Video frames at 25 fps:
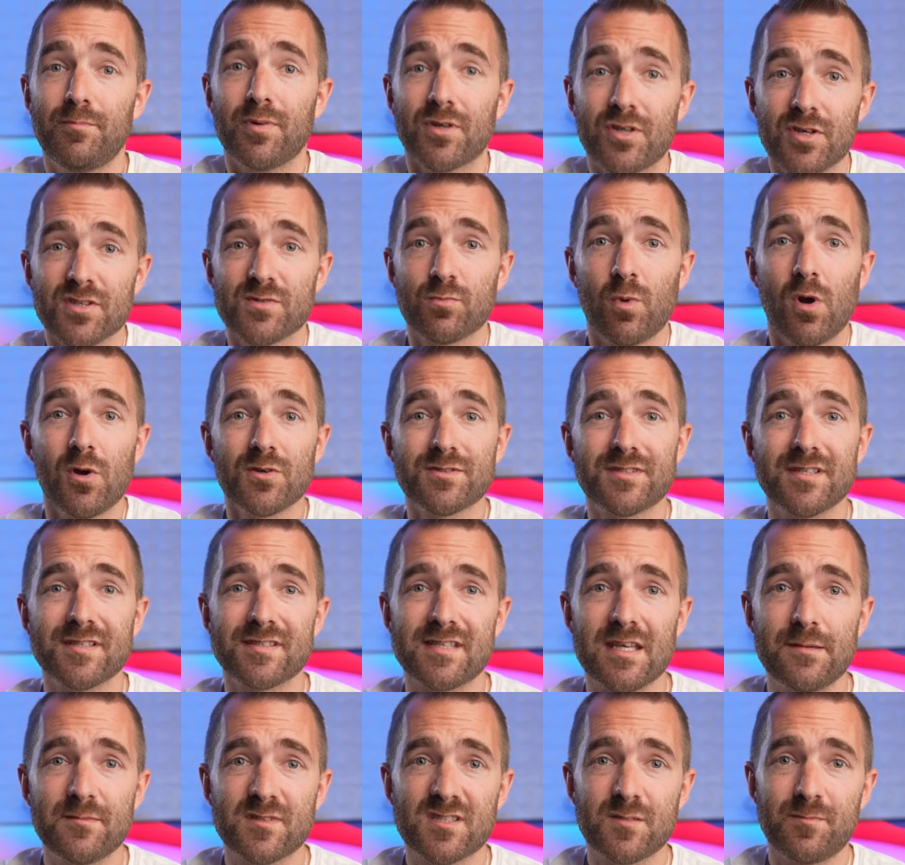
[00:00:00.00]
Because whilst it
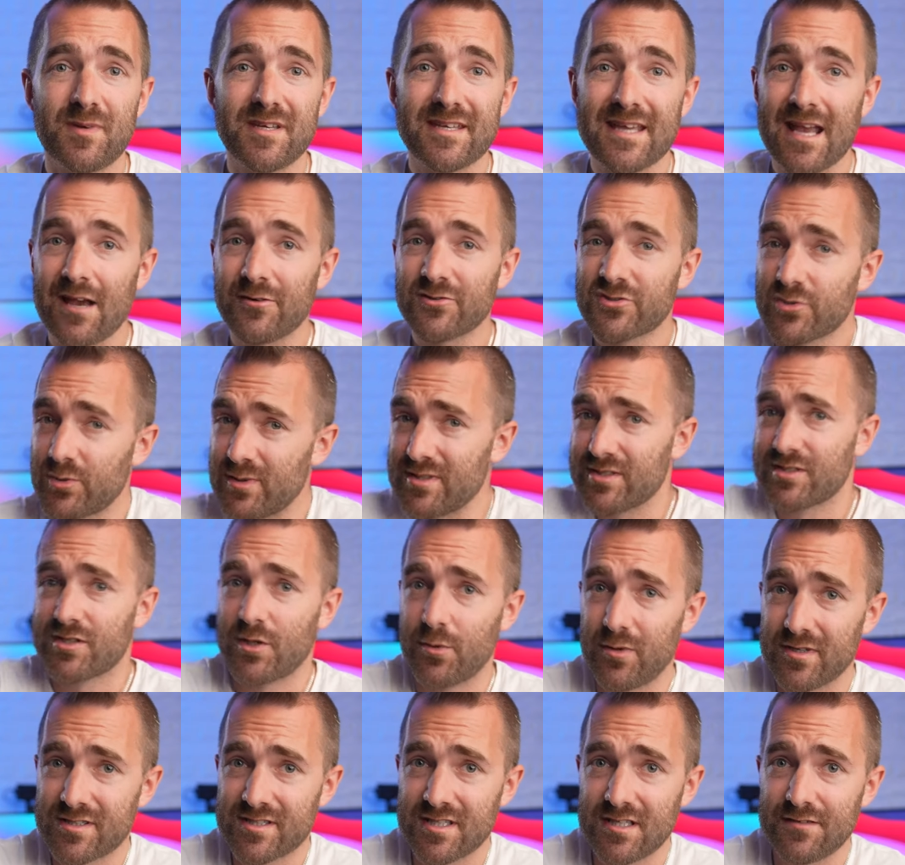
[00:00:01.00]
seems to be
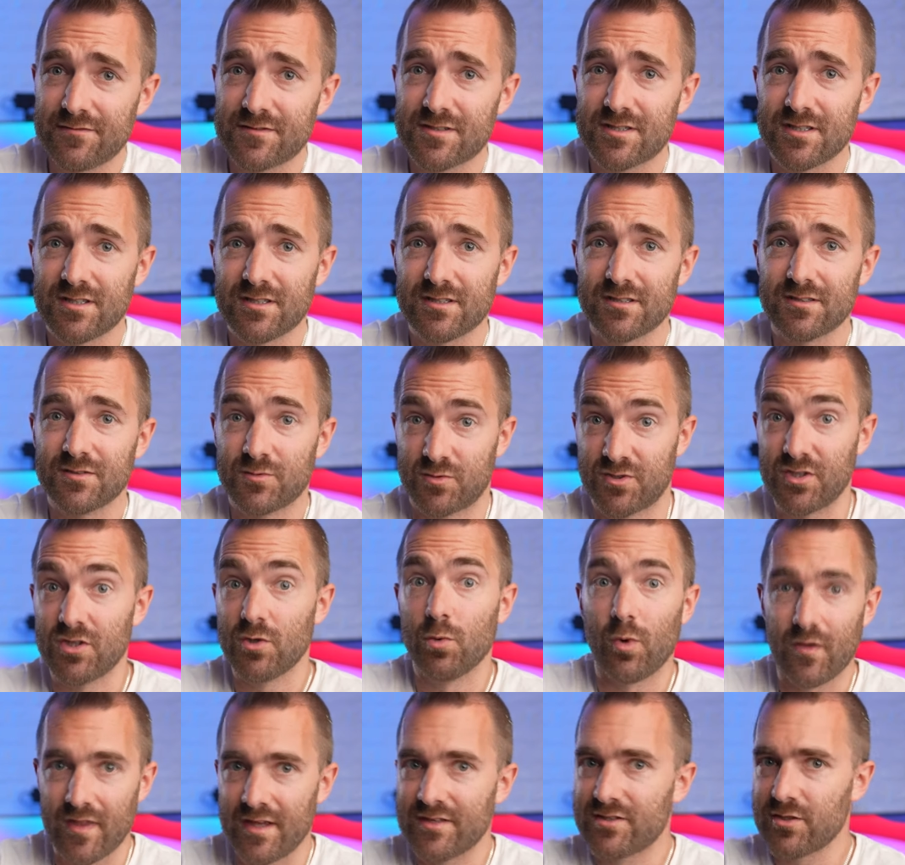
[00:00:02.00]
counterintuitive to do
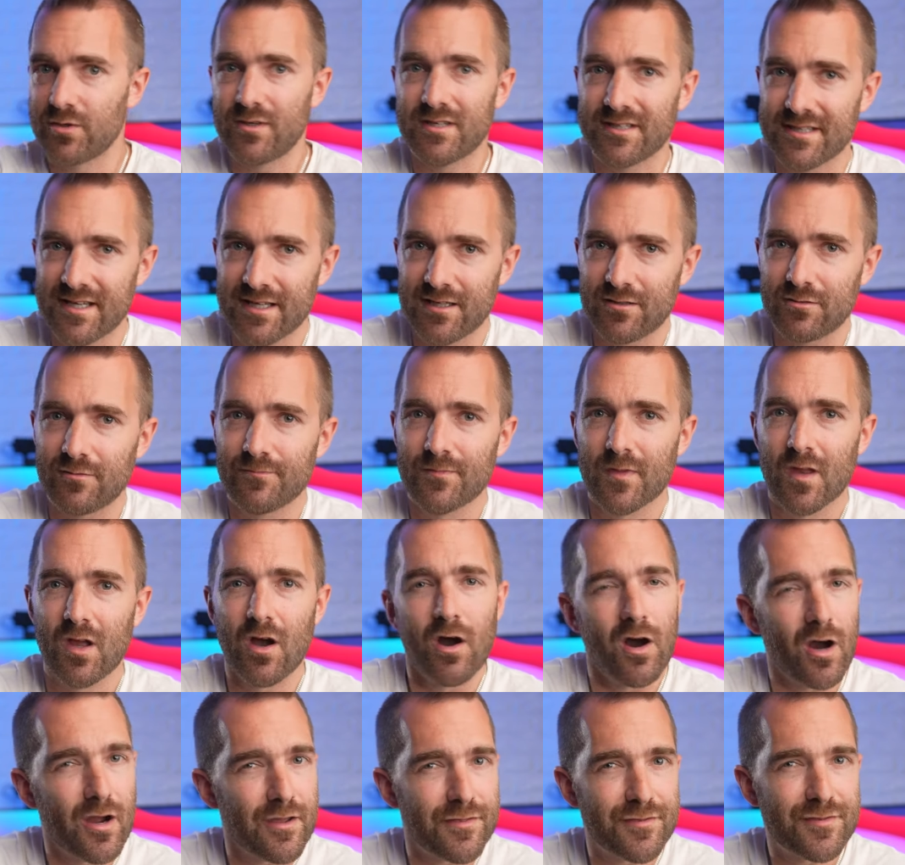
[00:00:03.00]
what they're doing now,
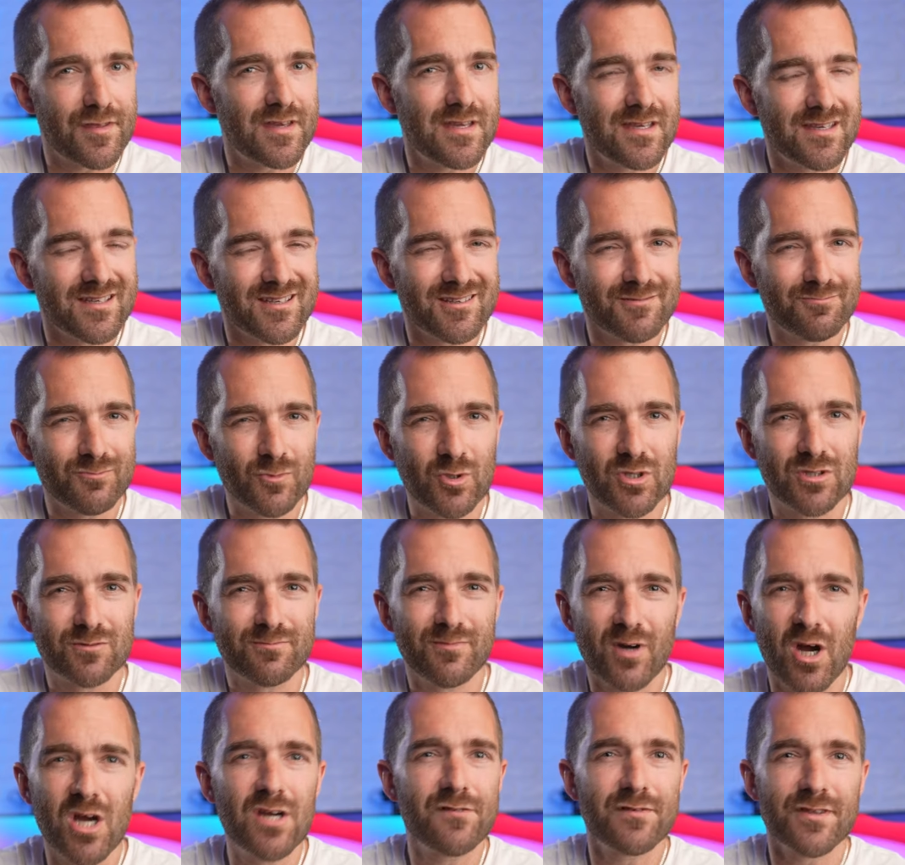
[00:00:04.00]
I think, well,
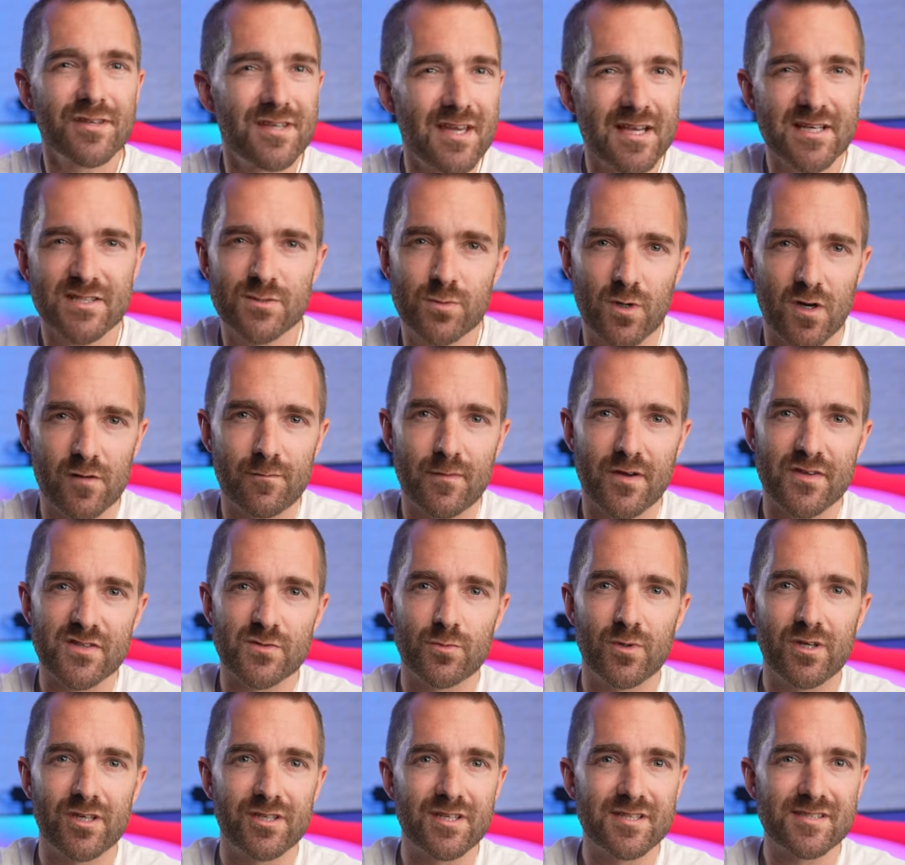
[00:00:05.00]
over the next 12 months,
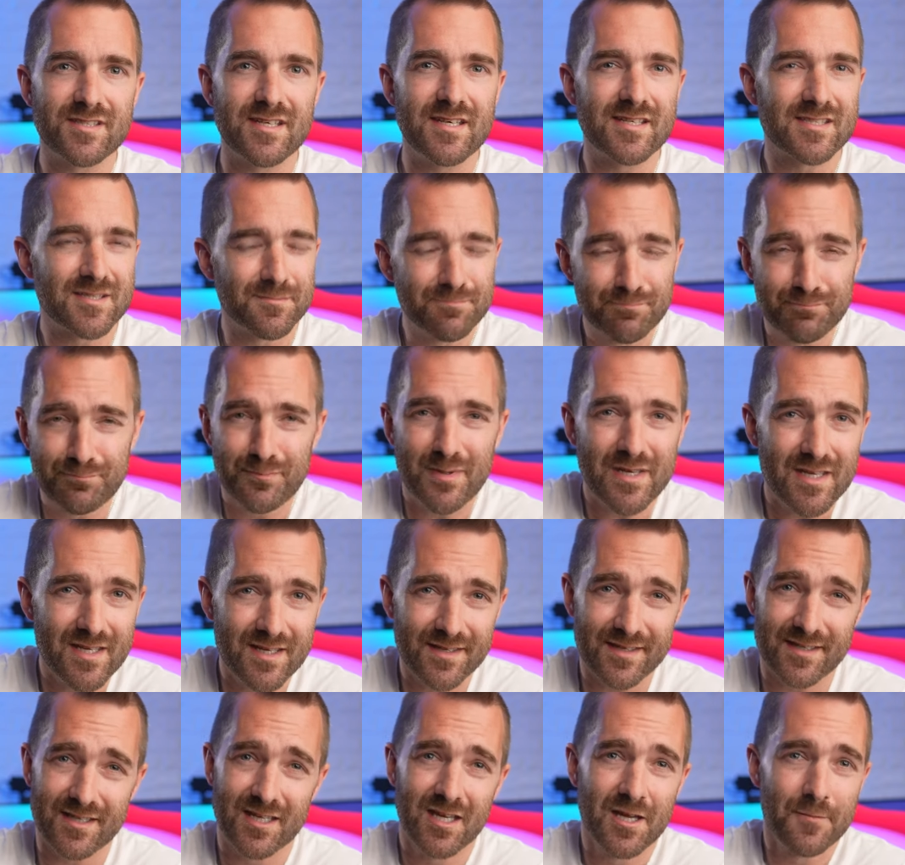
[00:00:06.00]
we're going to see some
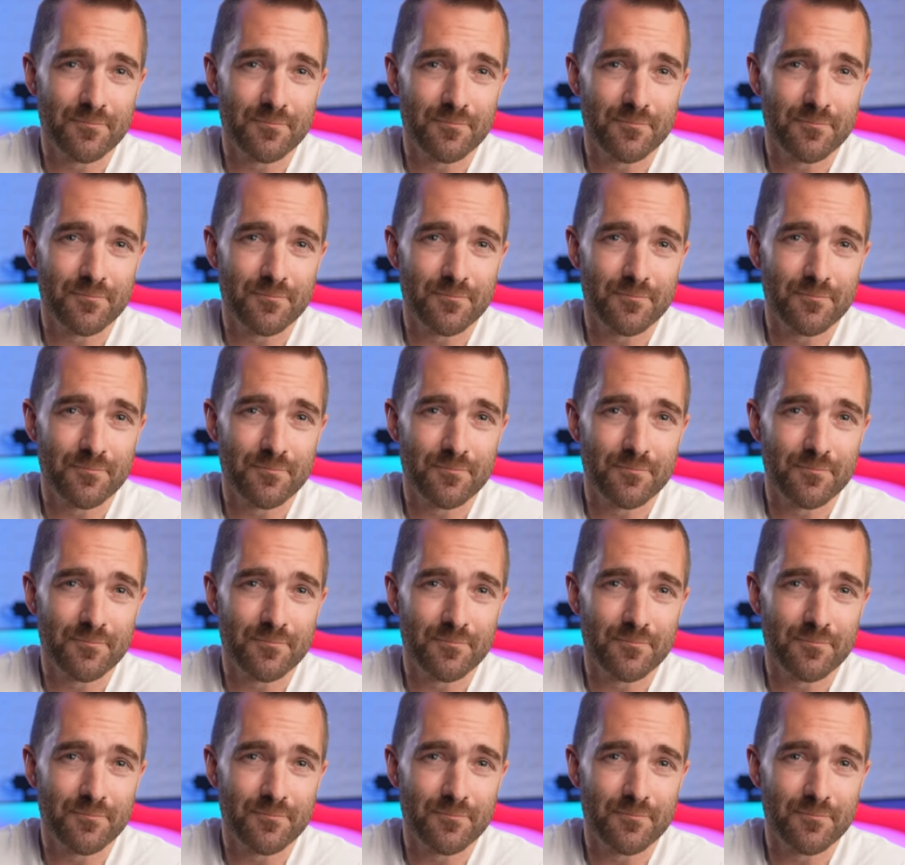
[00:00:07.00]
big,